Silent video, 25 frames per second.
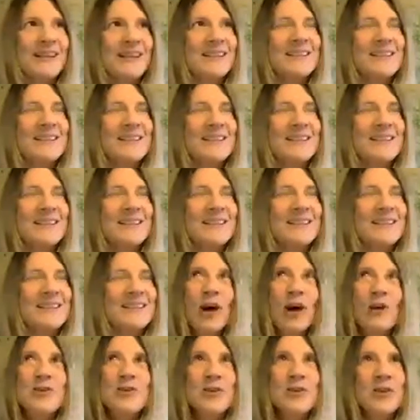And
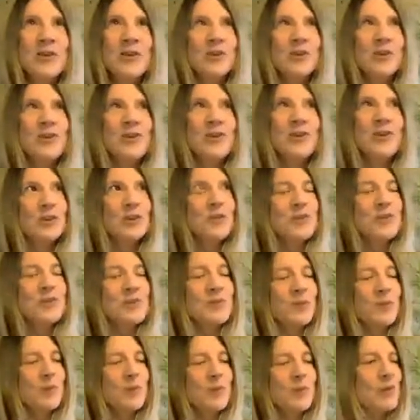so the shop
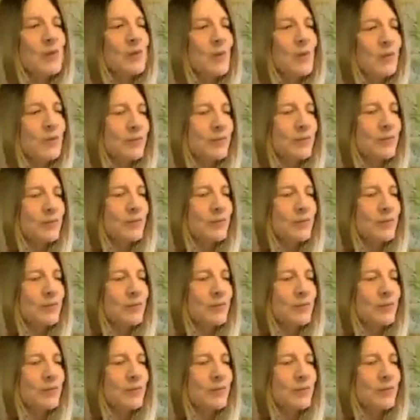was probably dormant